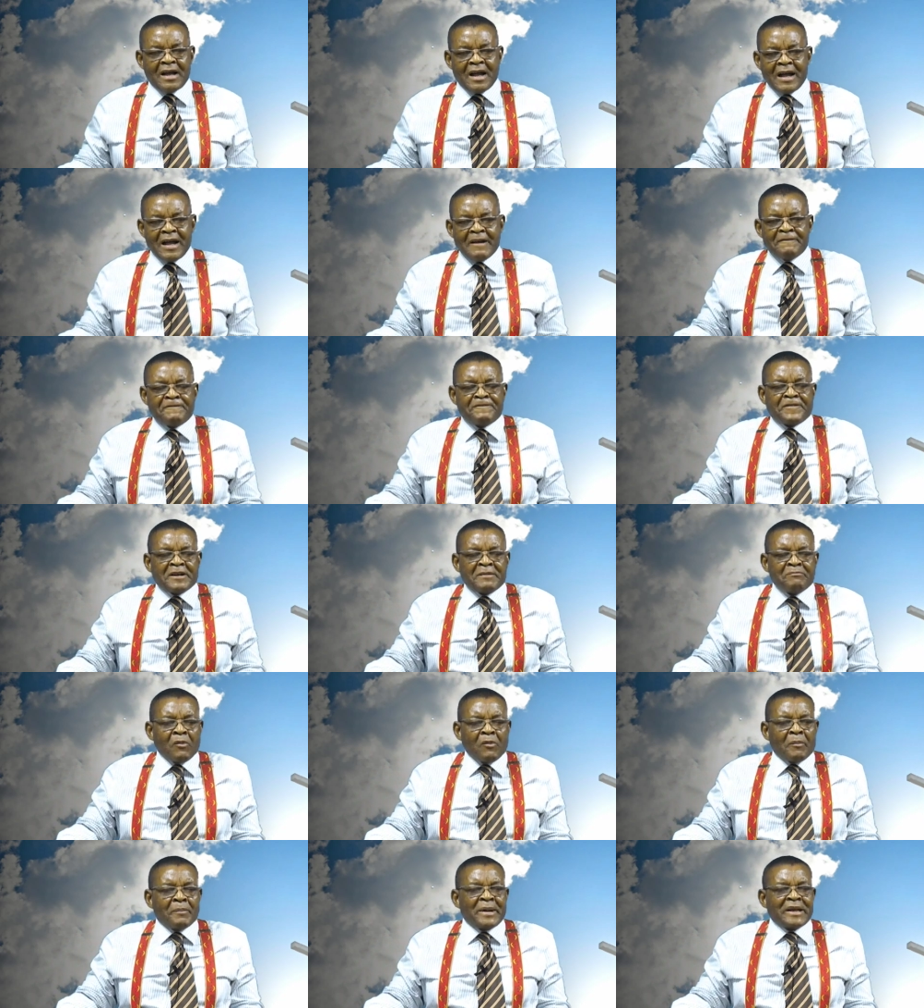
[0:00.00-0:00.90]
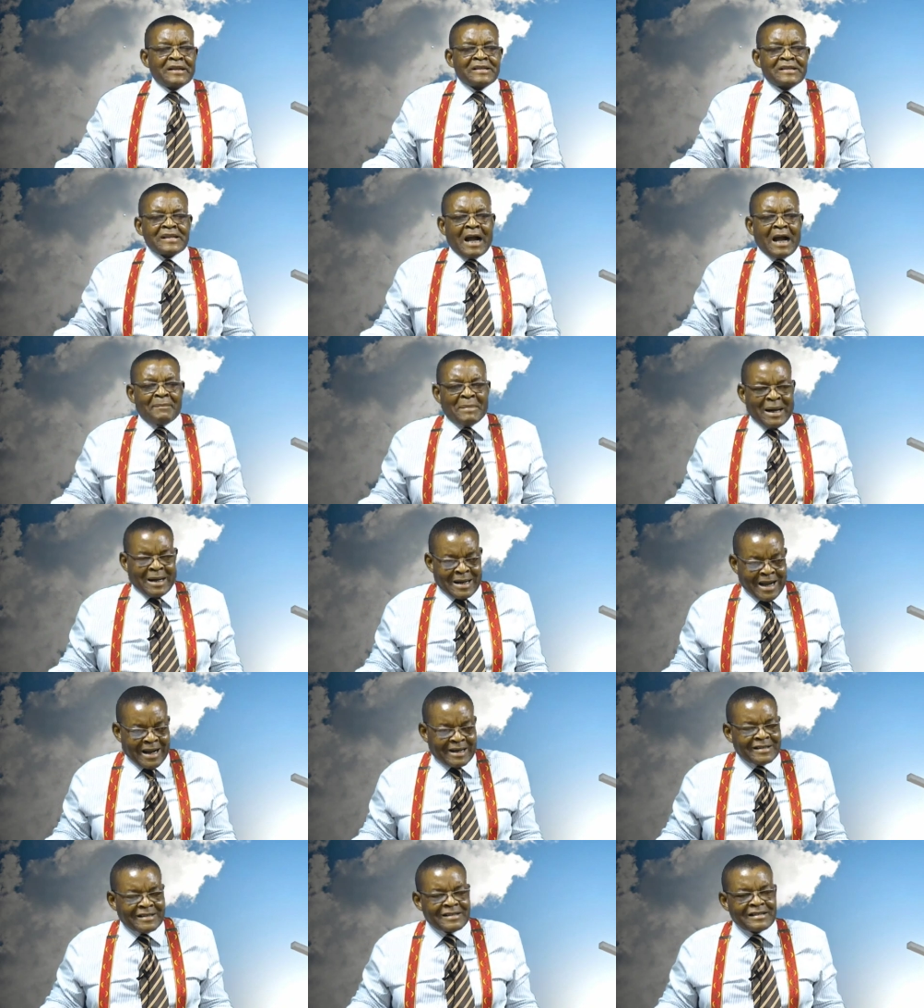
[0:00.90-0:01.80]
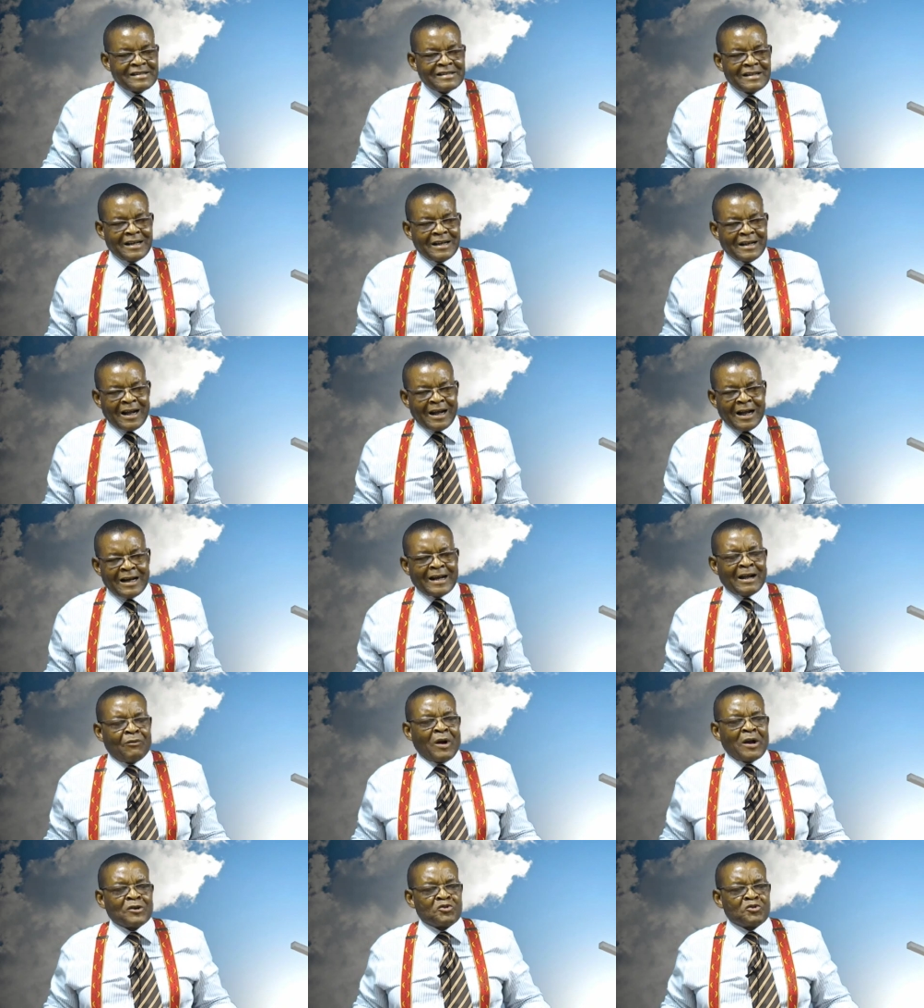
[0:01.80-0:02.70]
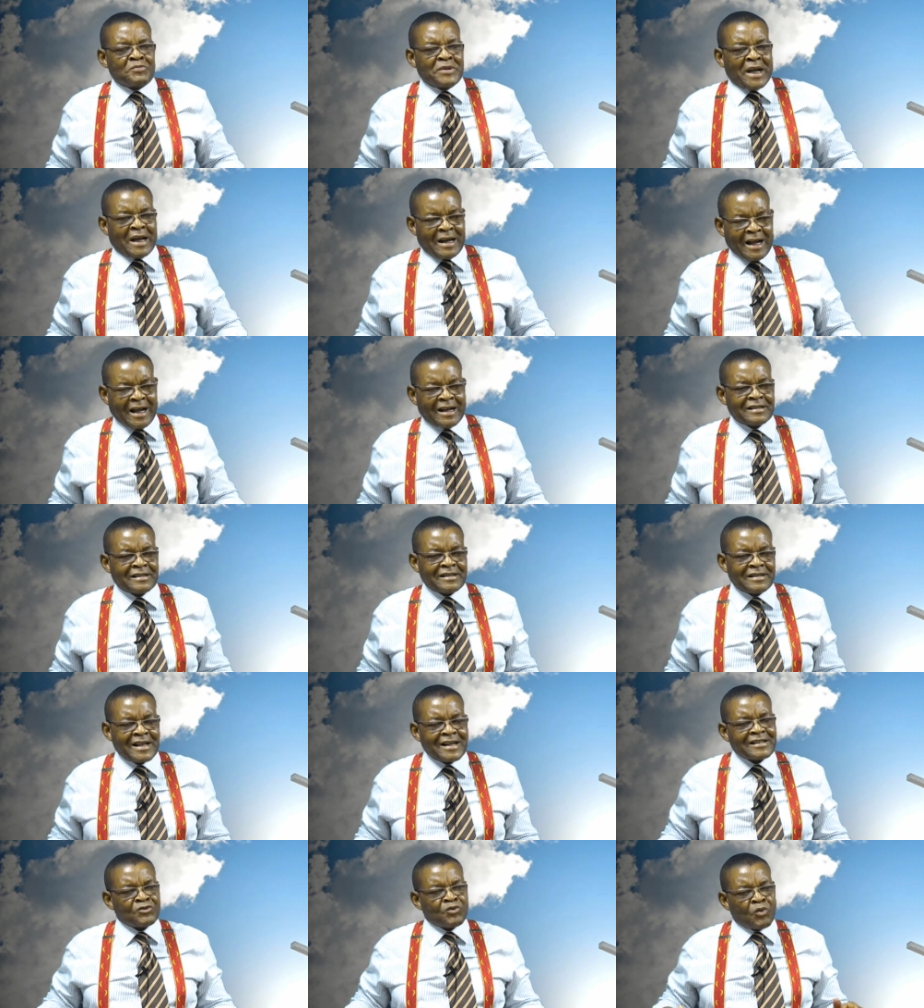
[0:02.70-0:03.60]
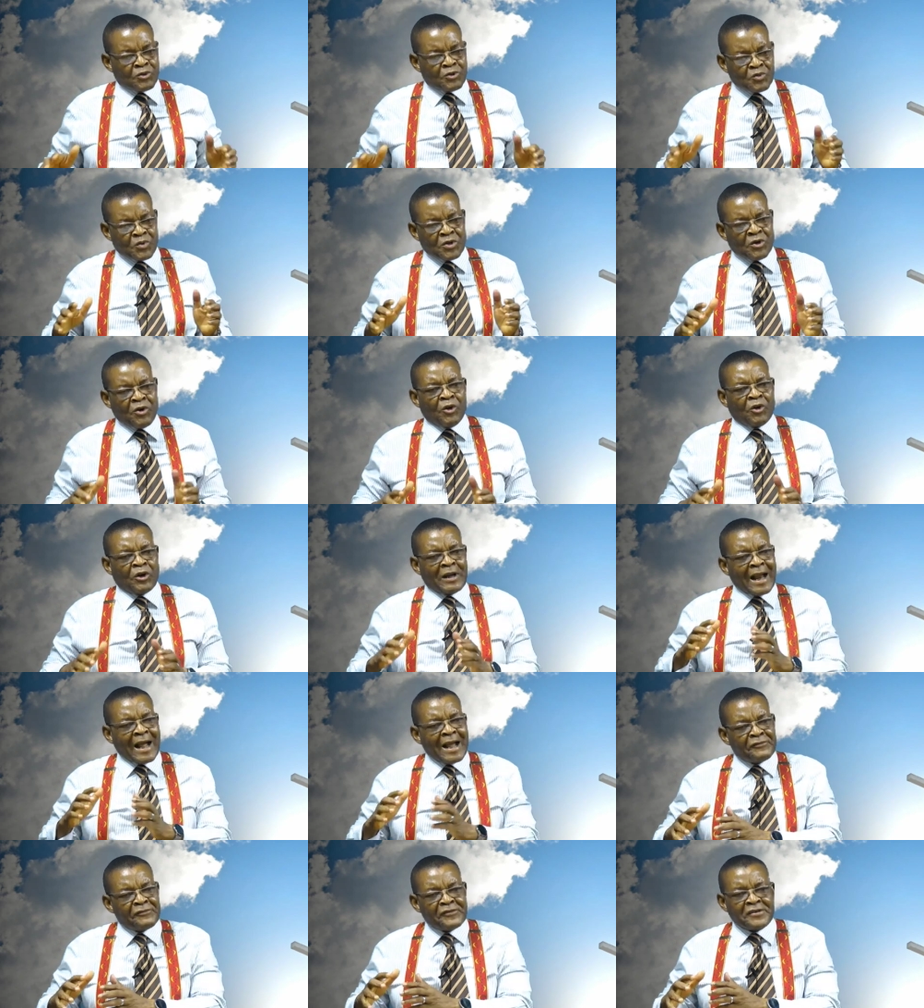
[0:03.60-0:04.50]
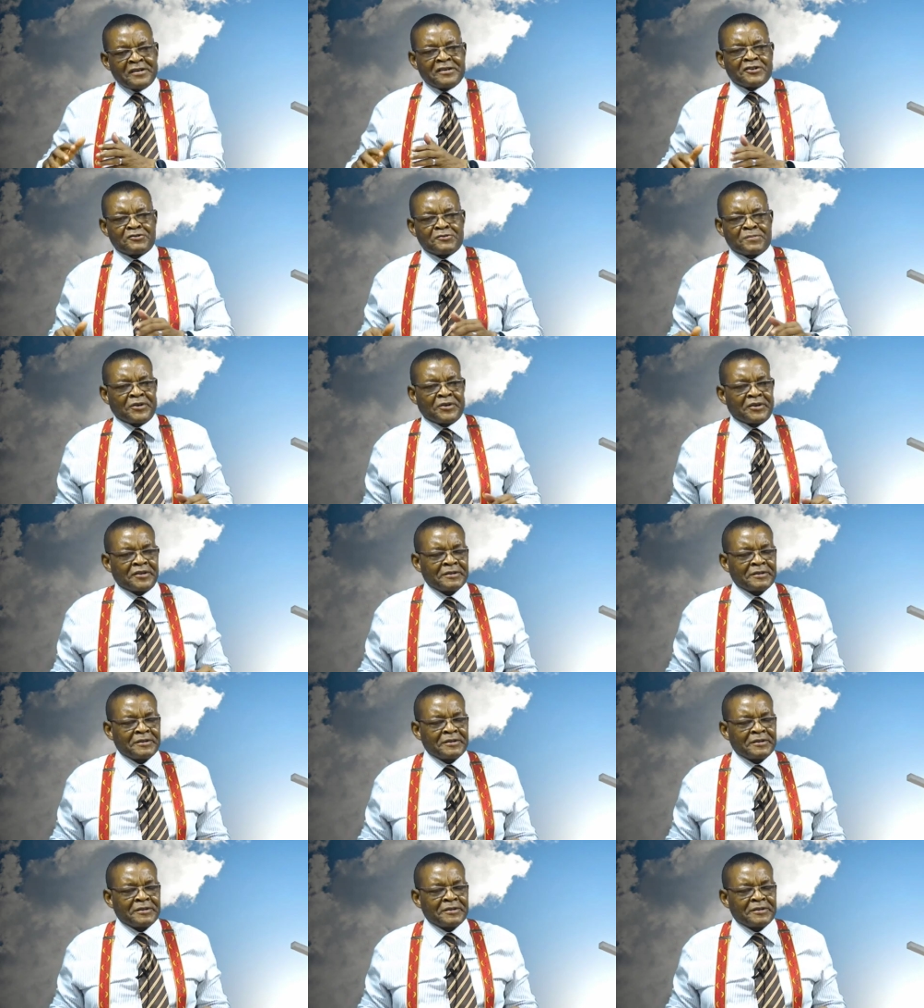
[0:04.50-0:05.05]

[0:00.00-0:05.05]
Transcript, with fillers: Every moment I'm alert and I want to be alert. That's what we call life in the Spirit.